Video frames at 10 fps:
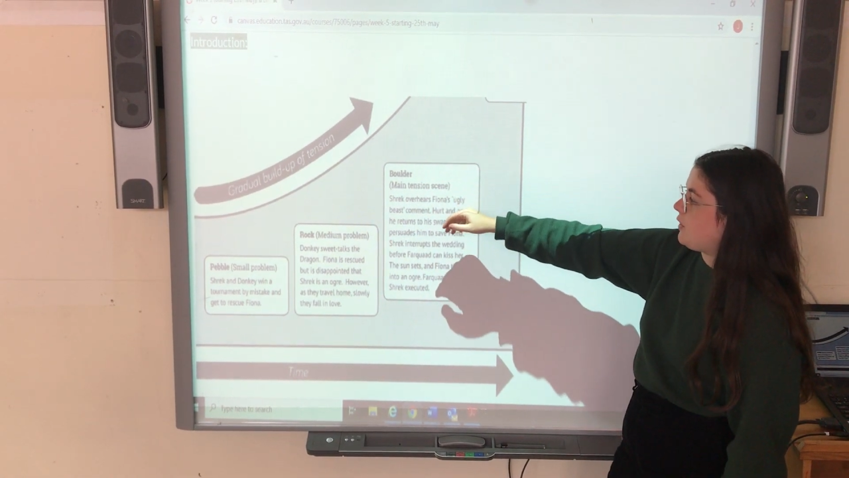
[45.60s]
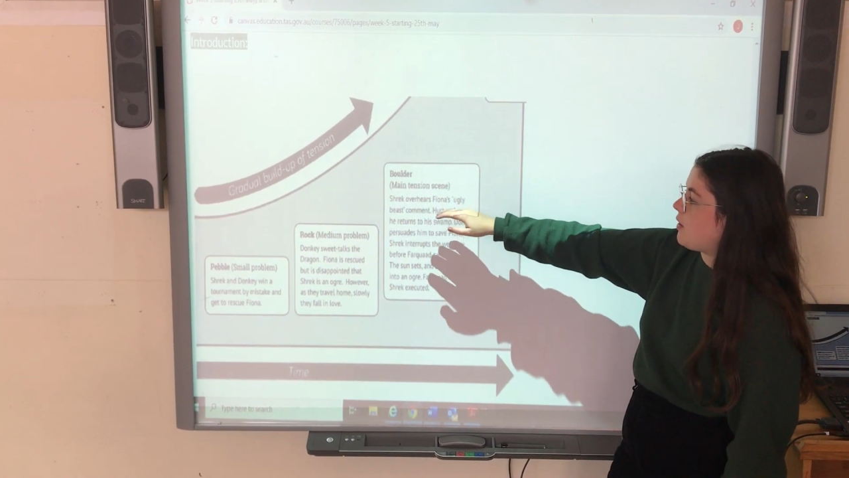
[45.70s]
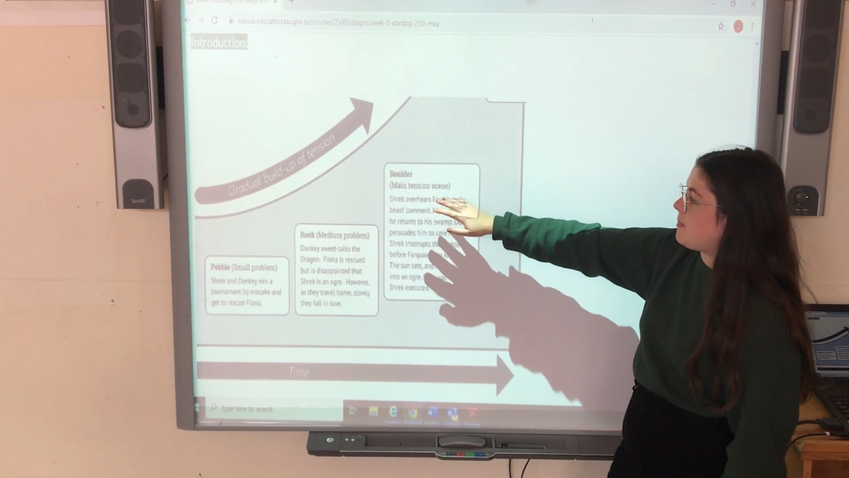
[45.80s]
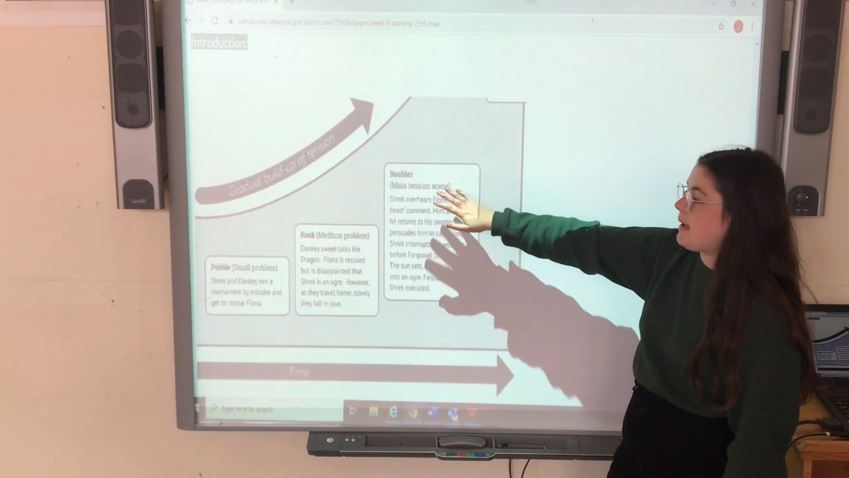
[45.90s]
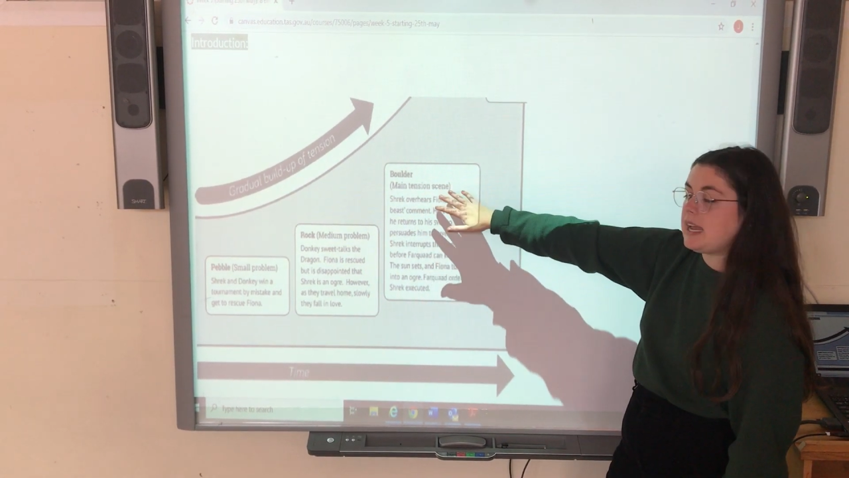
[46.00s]

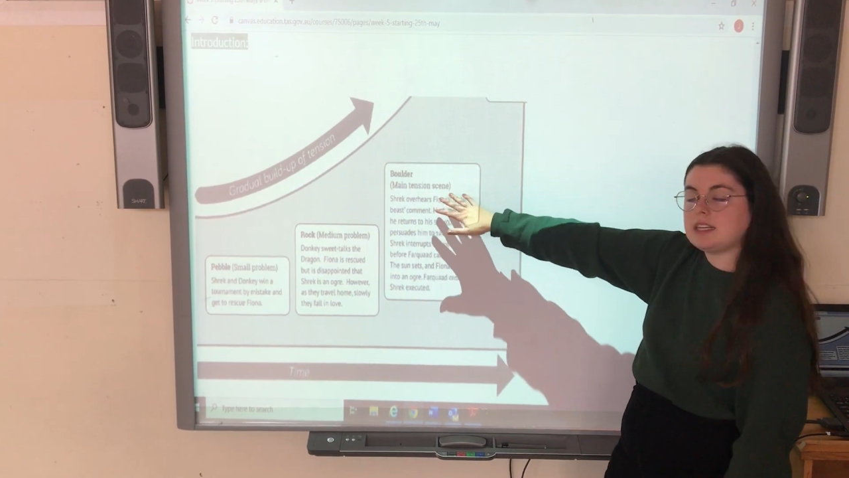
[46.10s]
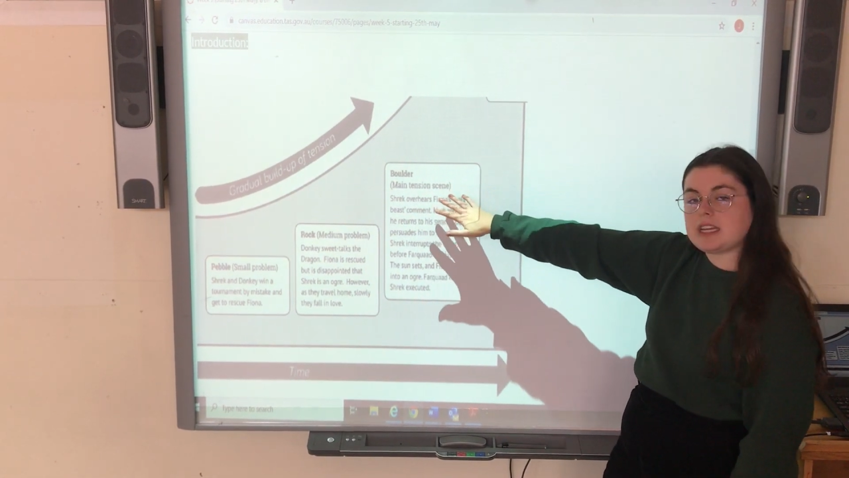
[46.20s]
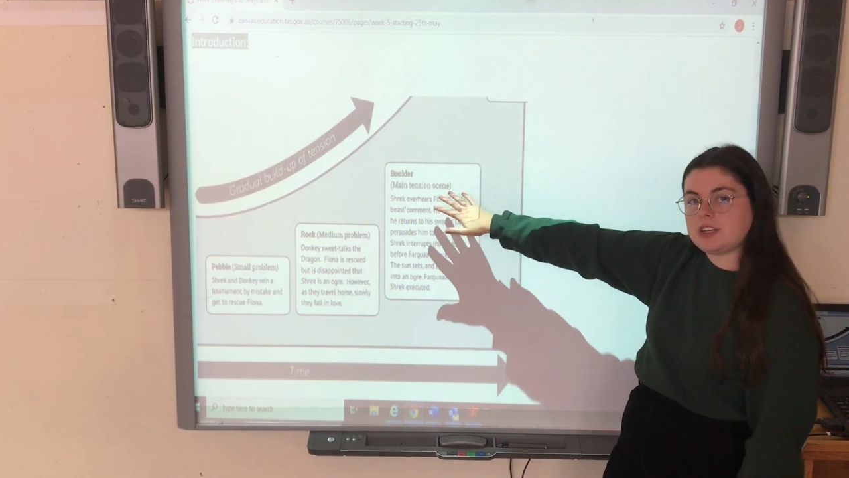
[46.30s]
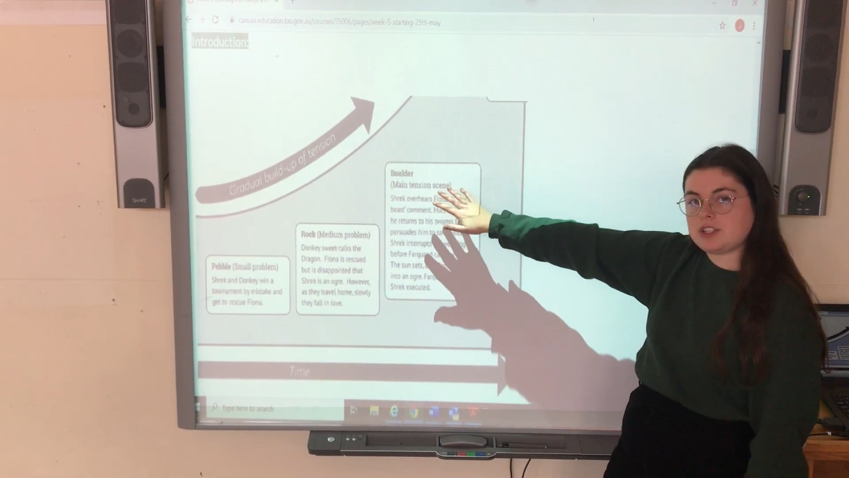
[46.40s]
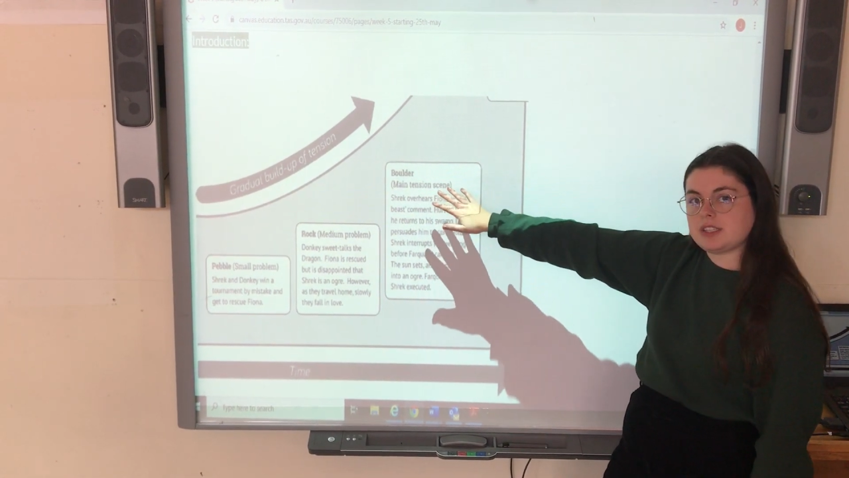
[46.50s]
your main
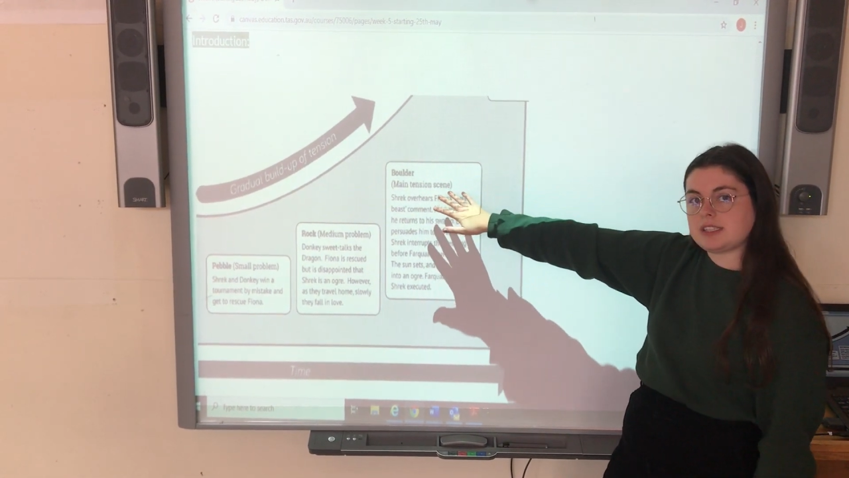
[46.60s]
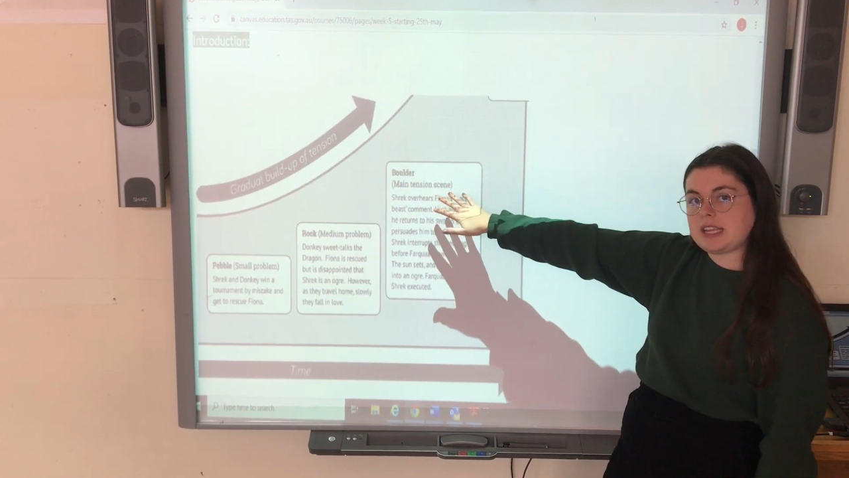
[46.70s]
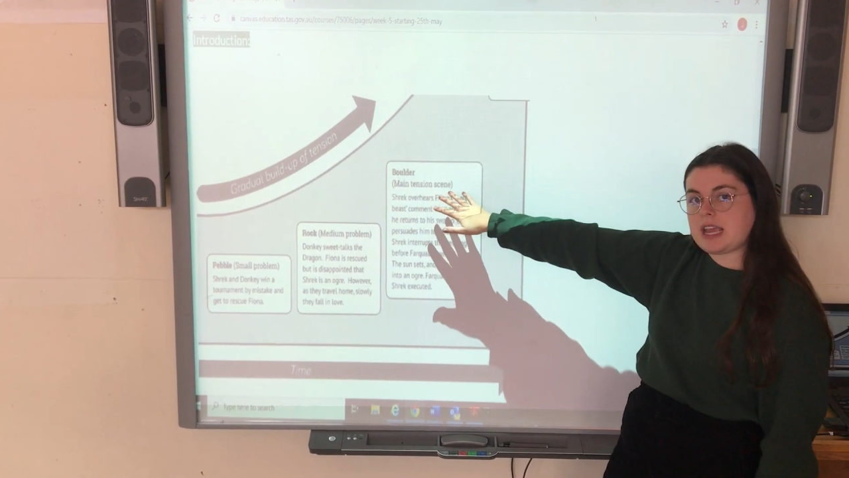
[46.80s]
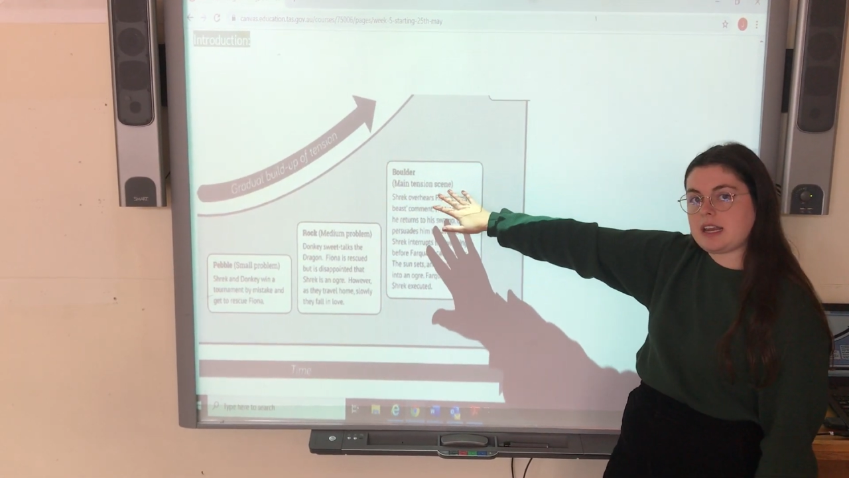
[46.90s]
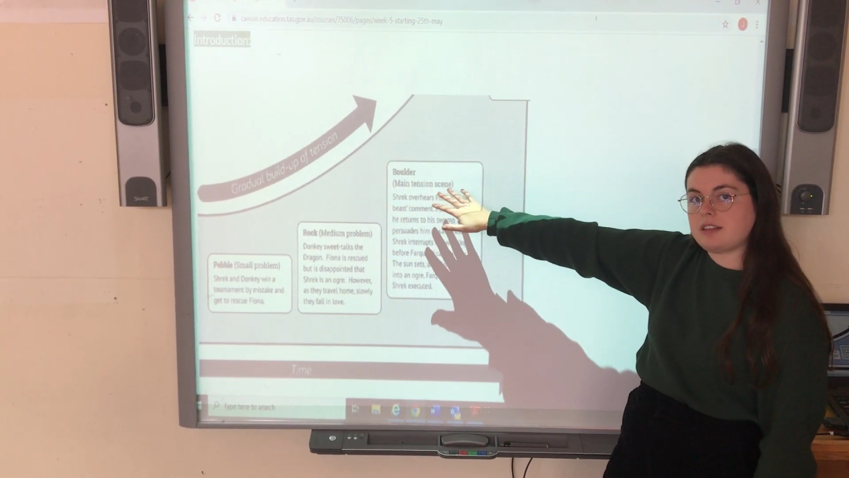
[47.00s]
tension
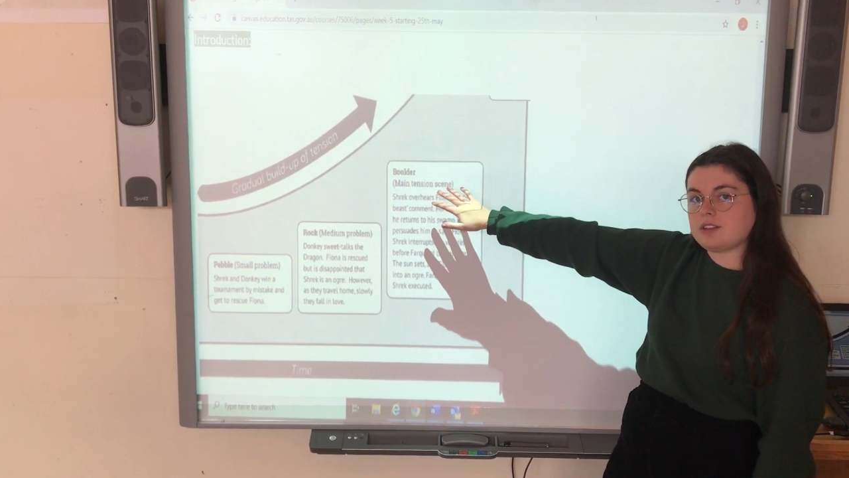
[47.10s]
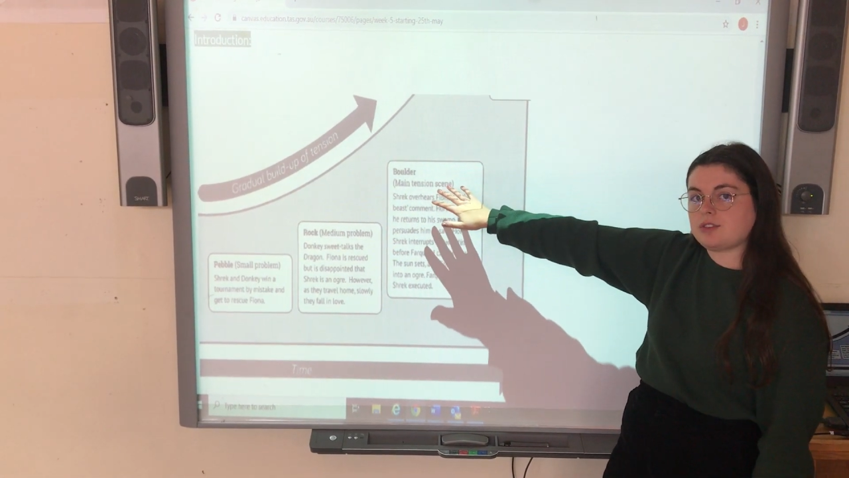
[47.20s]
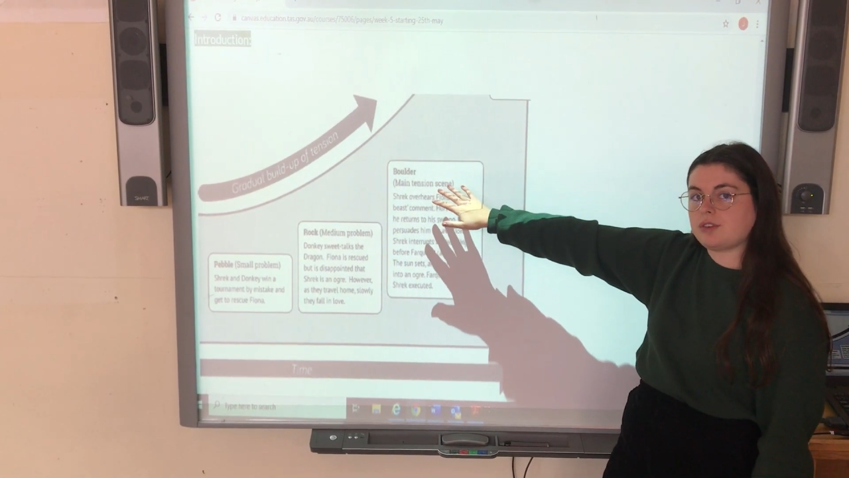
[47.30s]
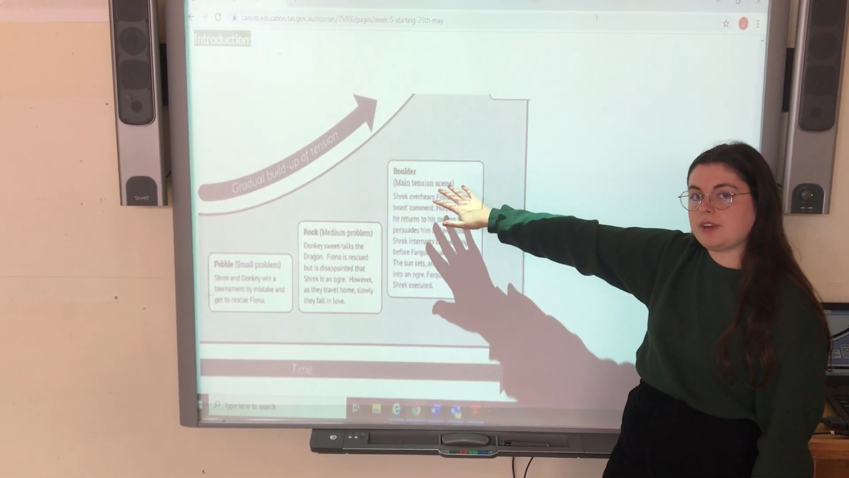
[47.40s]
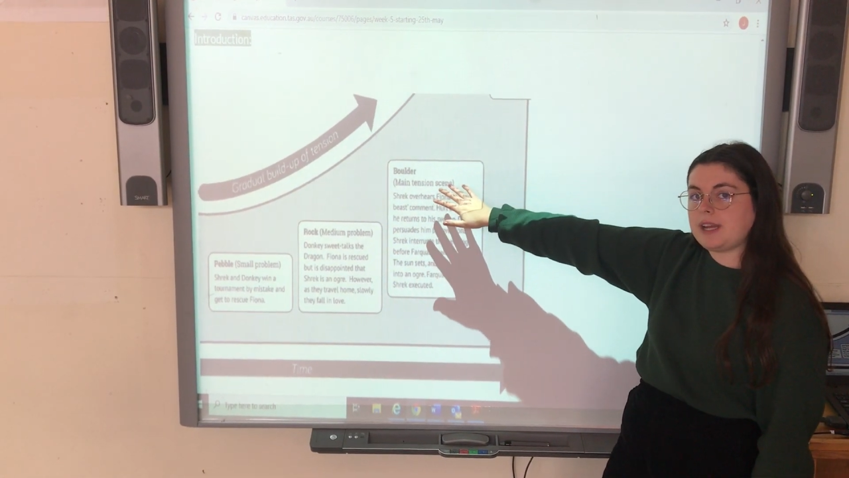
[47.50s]
scene in the
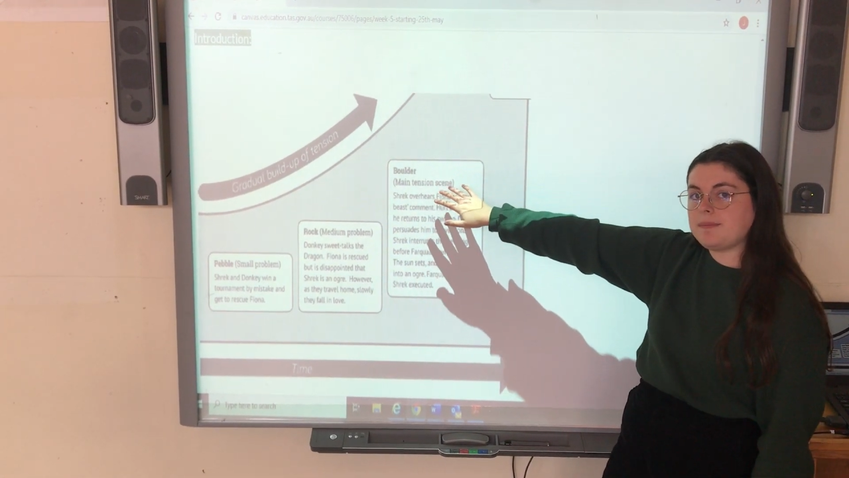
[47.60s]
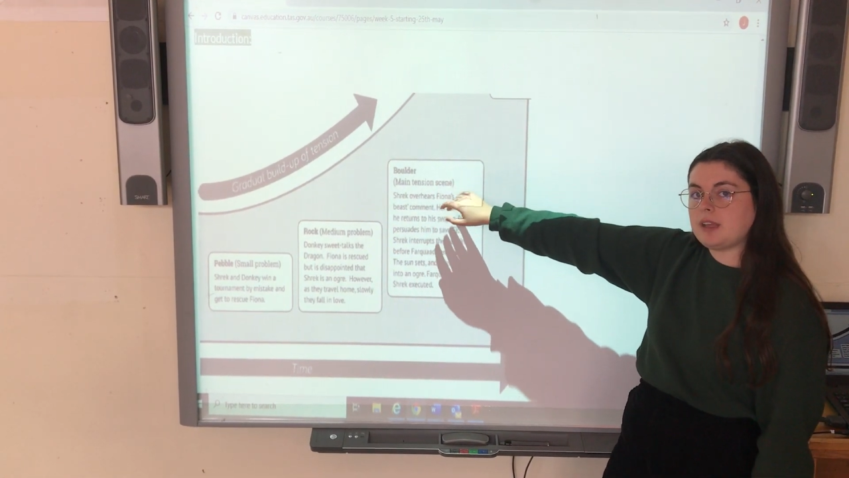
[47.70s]
story.